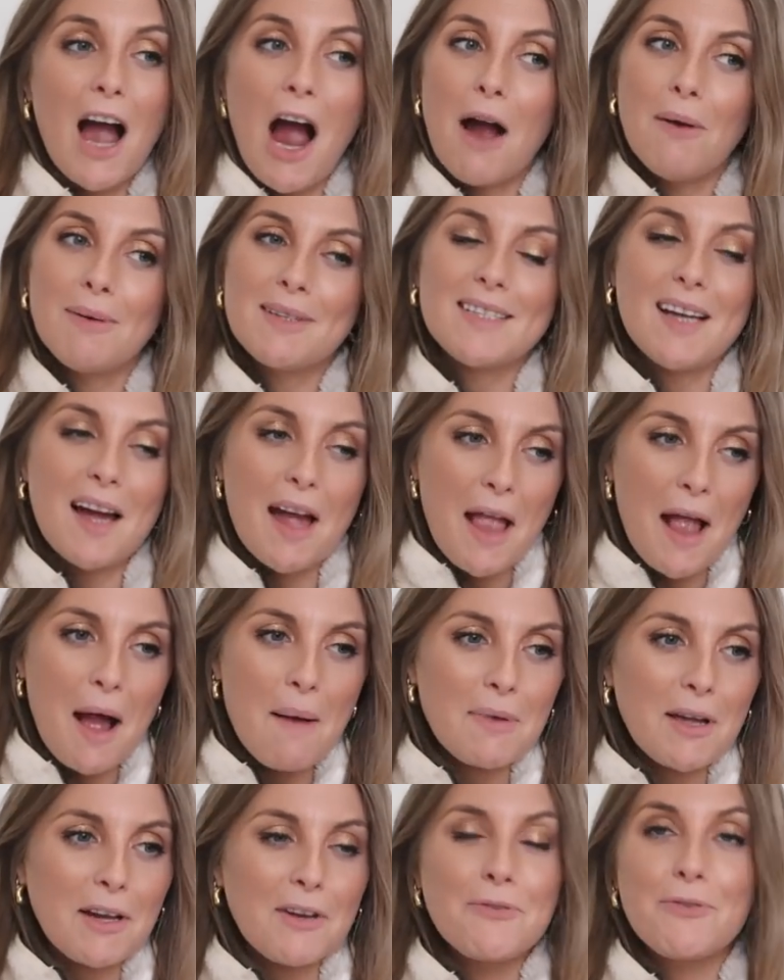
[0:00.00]
I was like,
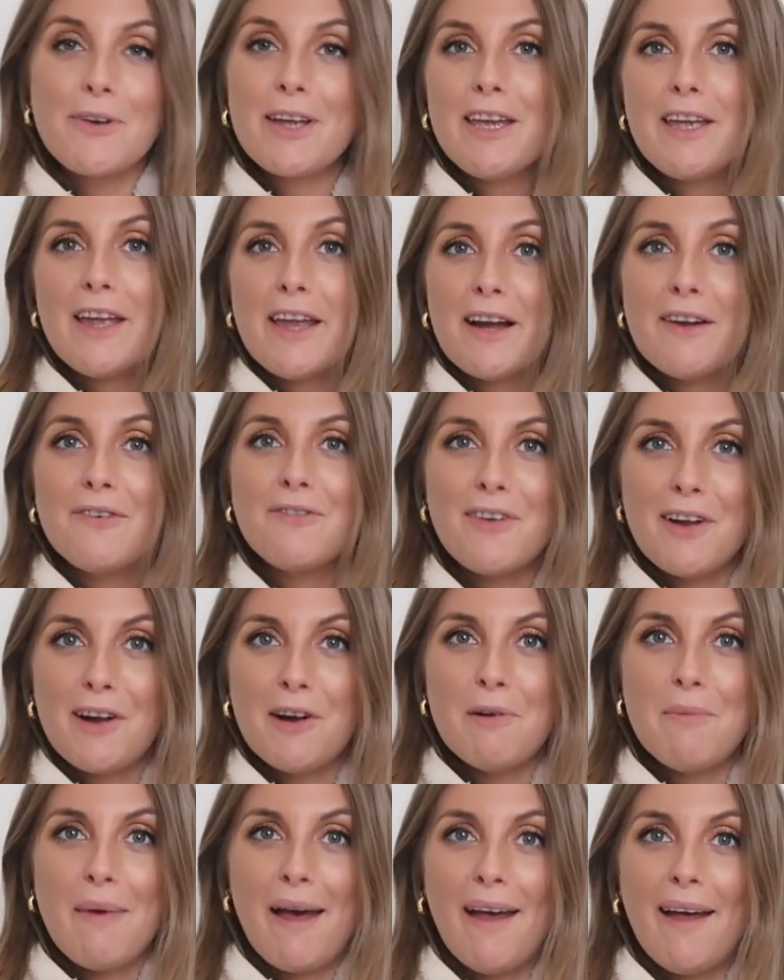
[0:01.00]
I'm going to
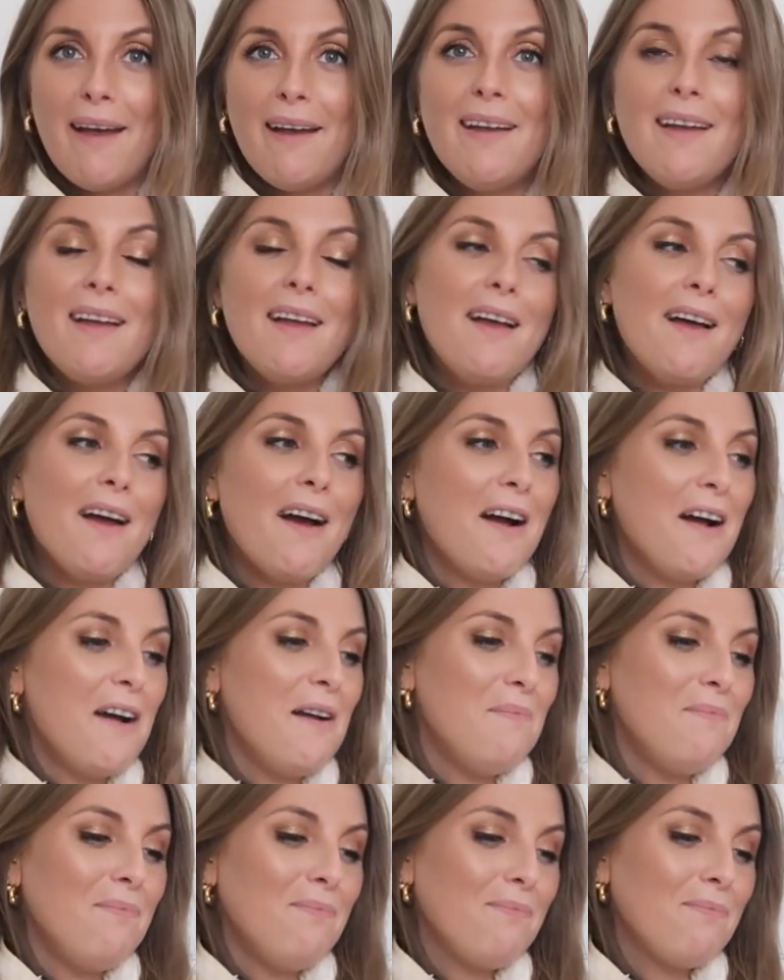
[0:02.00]
re-film it
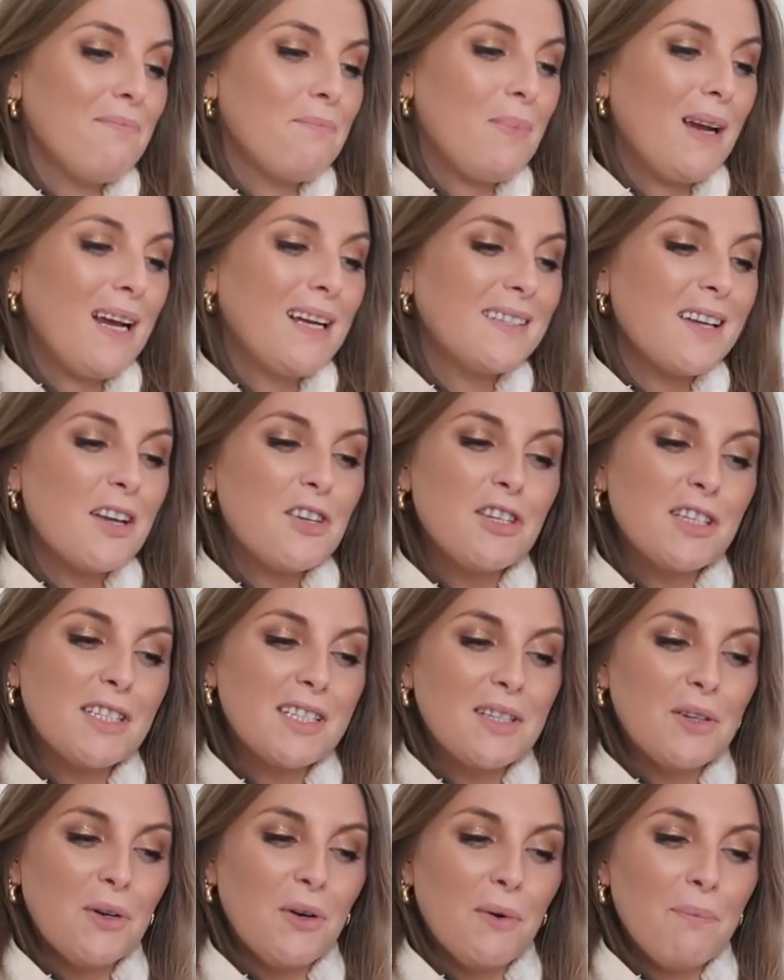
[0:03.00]
um, because I just
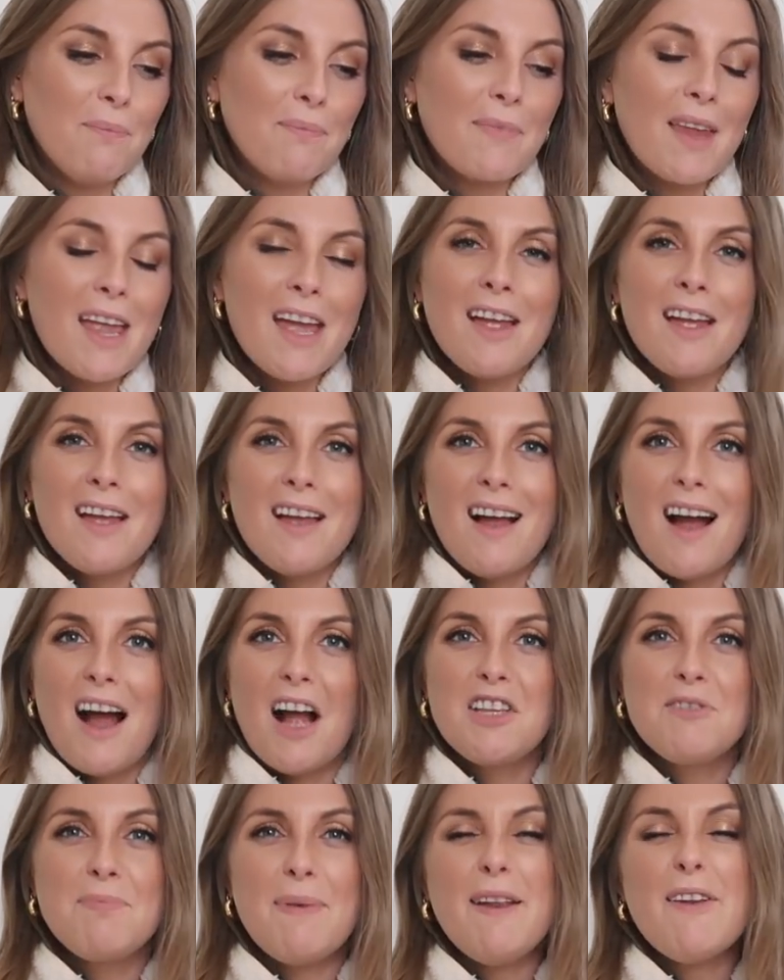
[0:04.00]
thought,
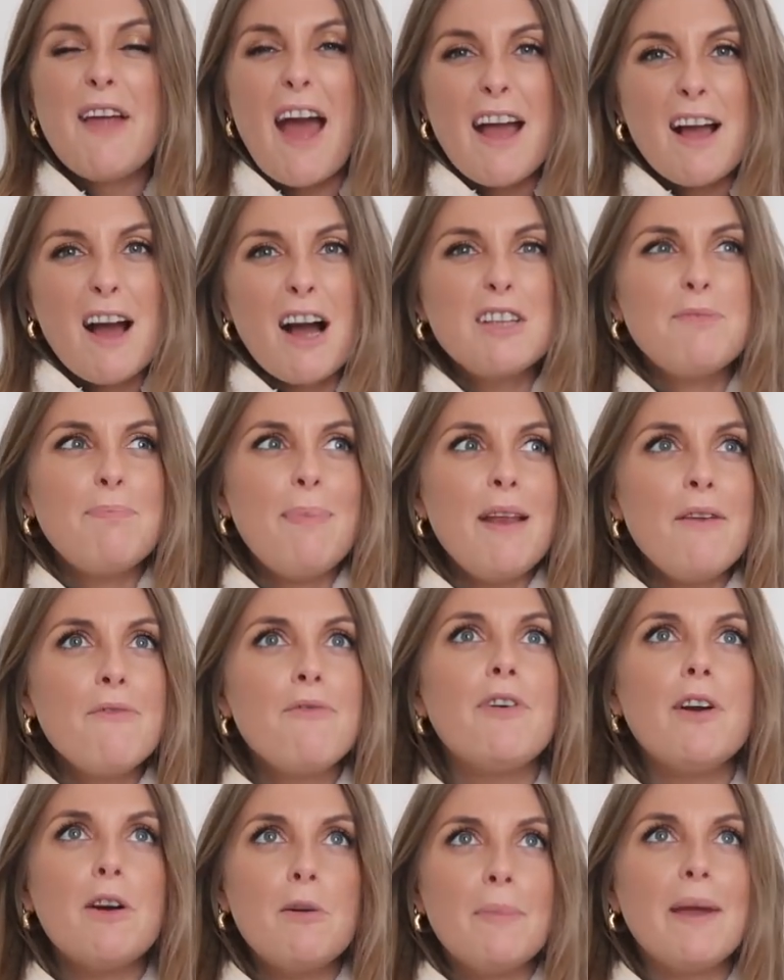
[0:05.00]
I'd been I'd been
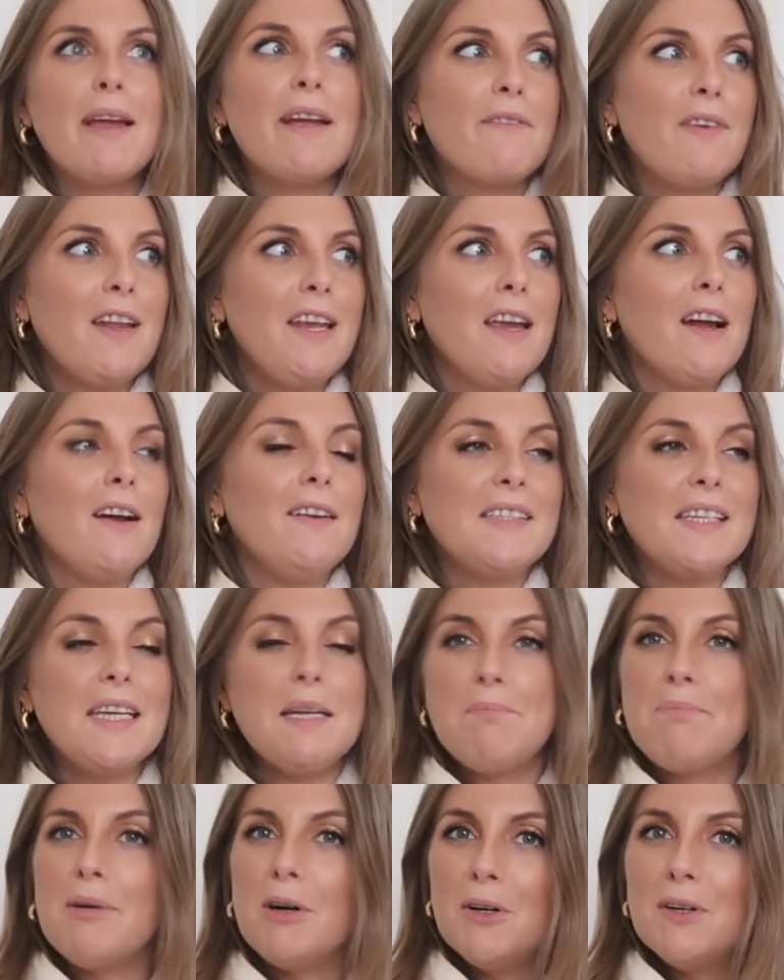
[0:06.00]
filming videos
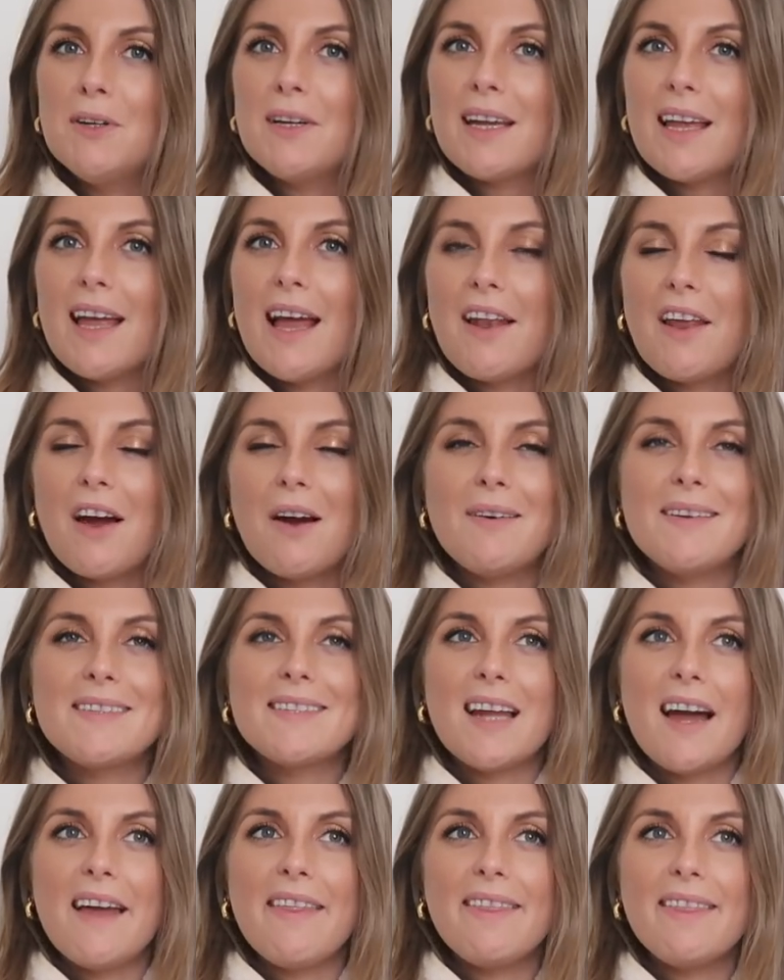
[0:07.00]
in bulk and I
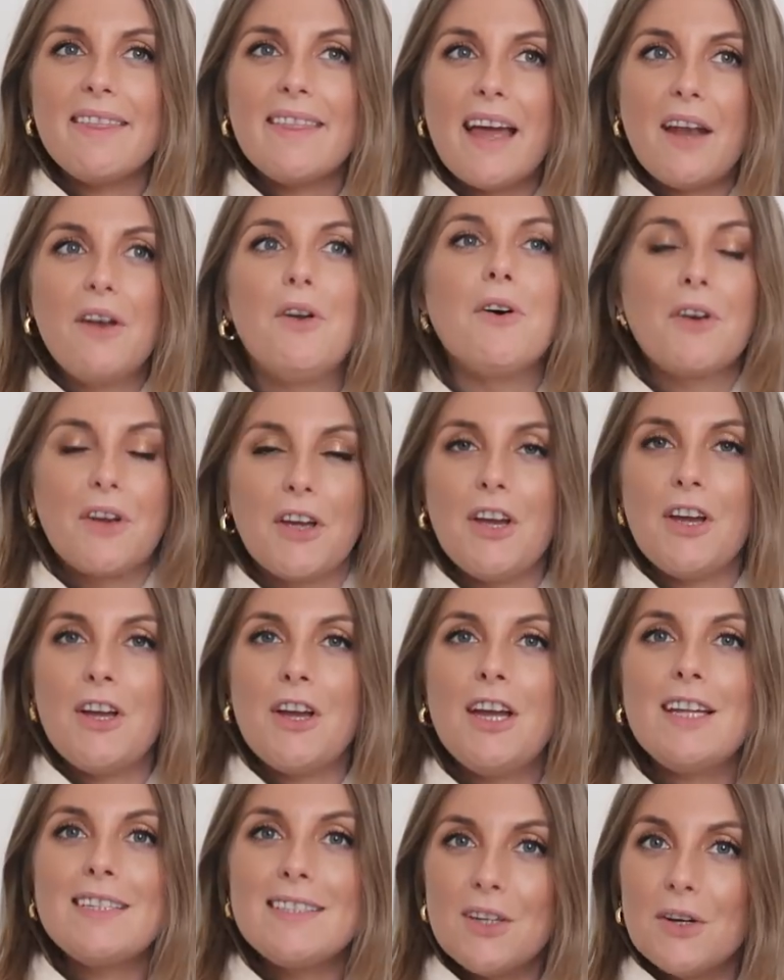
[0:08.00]
was like, they're not good,
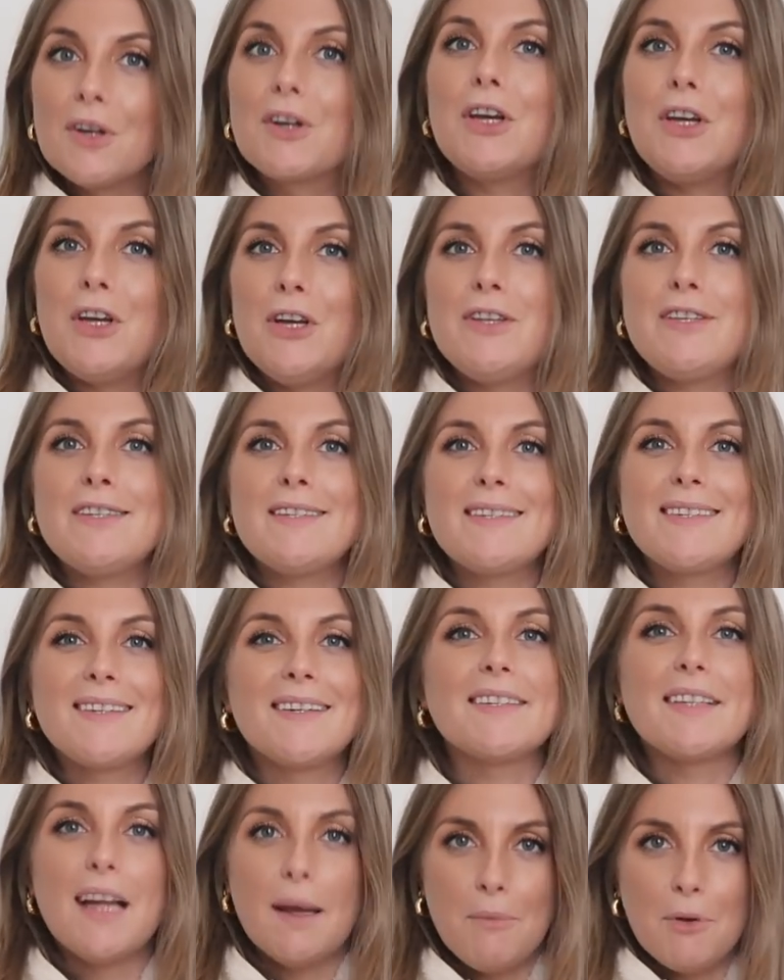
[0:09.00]
it's not good. So I
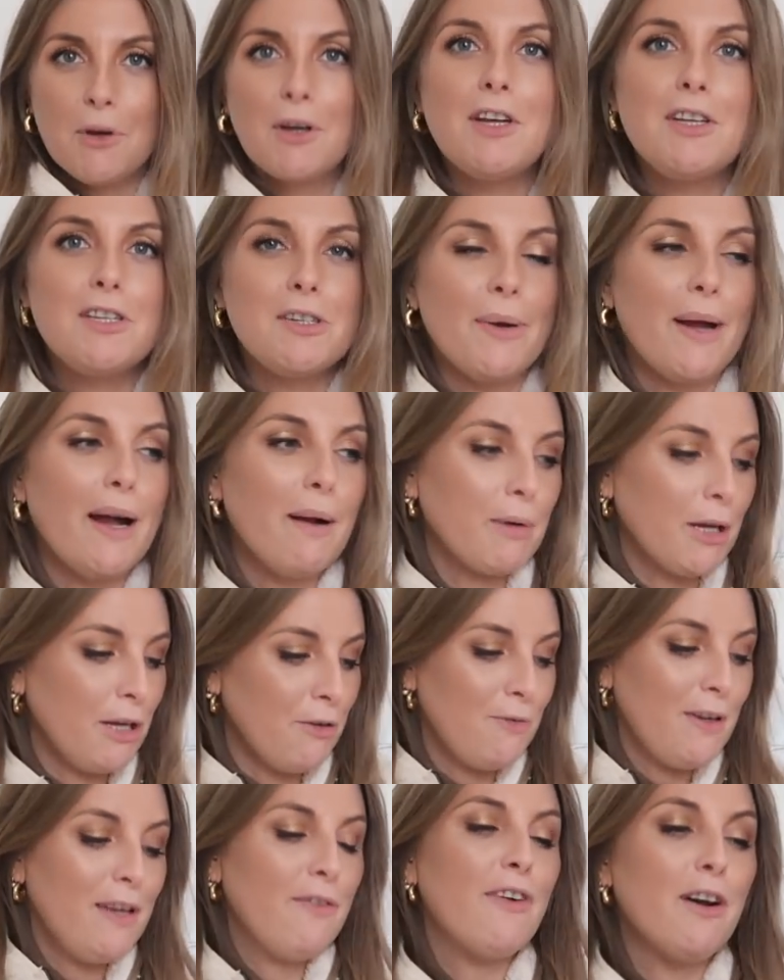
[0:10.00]
was like, I'm not gonna do it, I'm
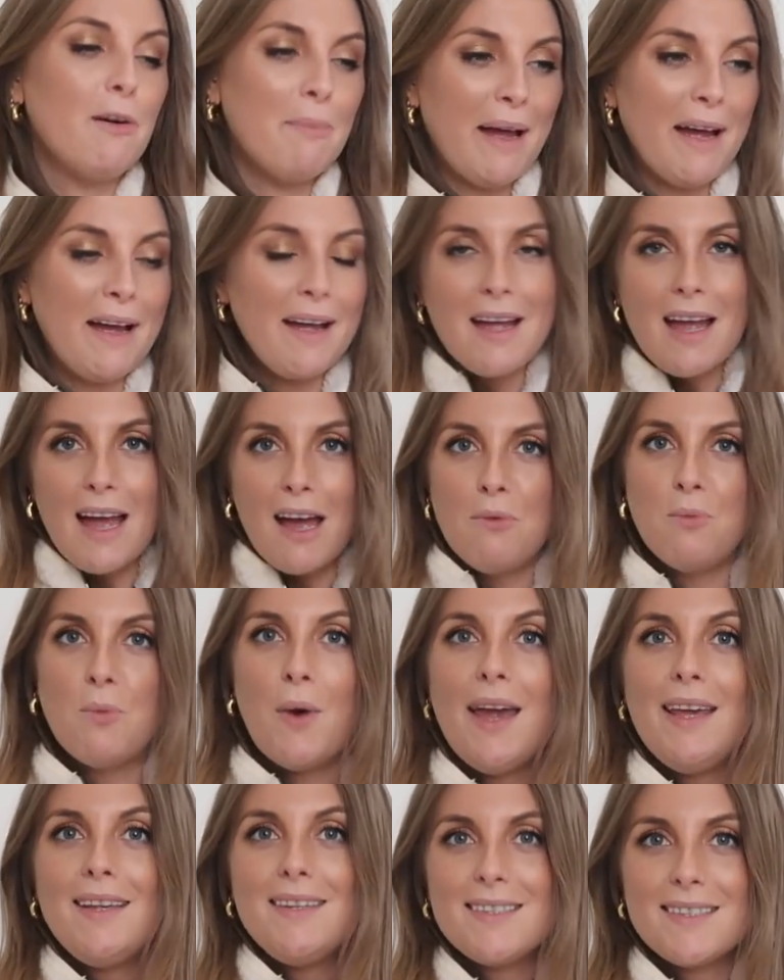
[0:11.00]
gonna refilm it and
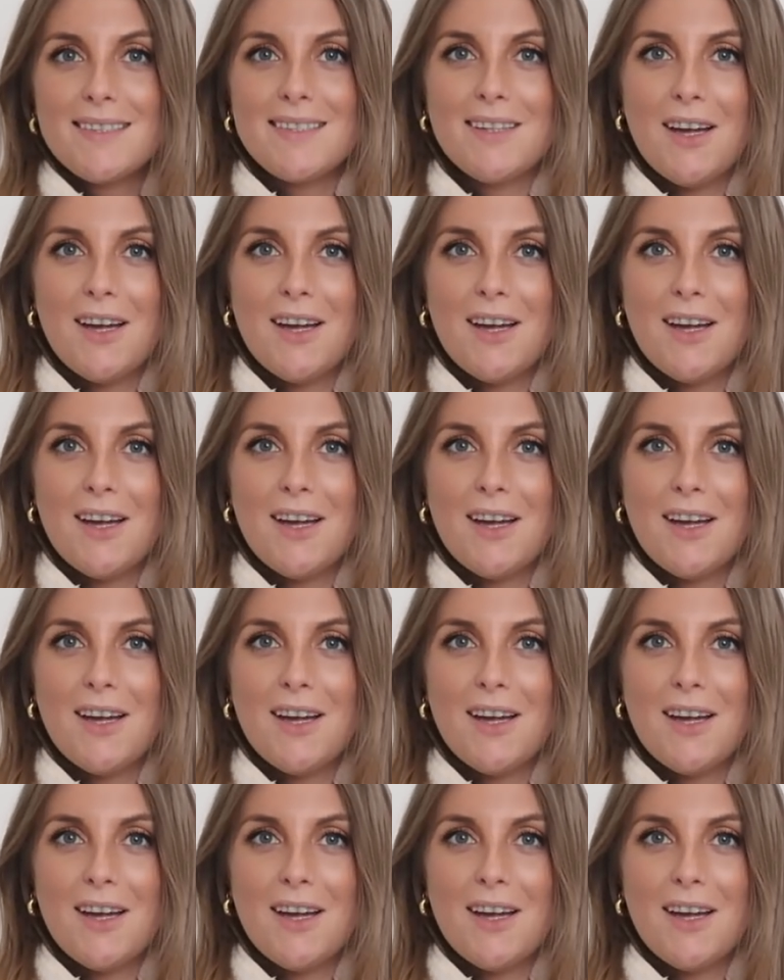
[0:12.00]
wait.